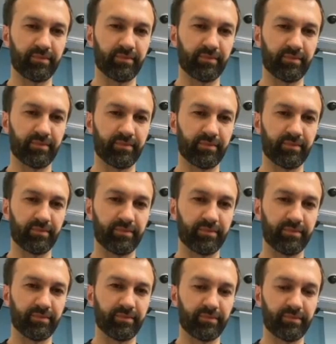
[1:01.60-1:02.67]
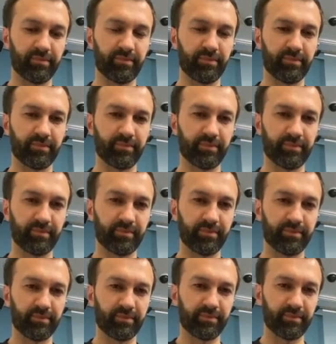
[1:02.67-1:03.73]

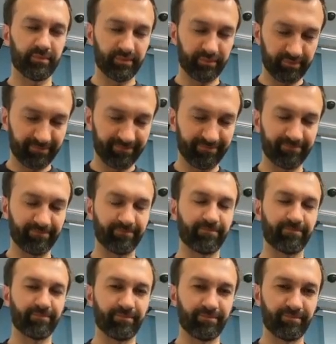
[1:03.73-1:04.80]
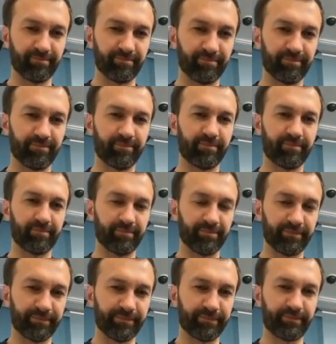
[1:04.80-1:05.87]

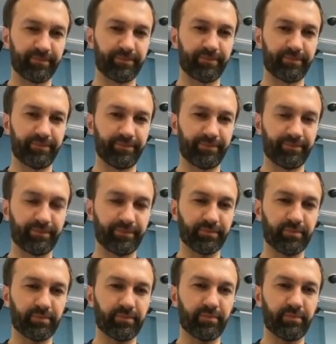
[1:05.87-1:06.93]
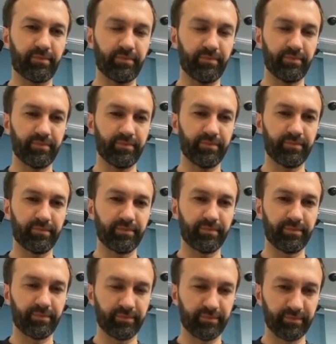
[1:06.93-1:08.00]

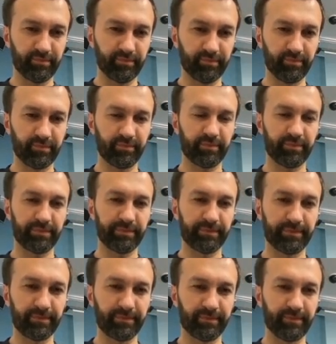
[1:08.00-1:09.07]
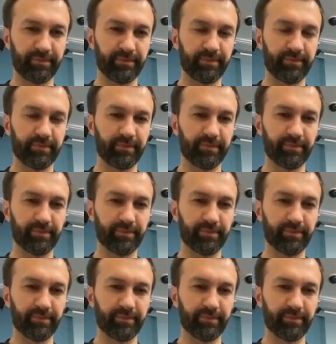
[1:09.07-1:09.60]
(not speaking)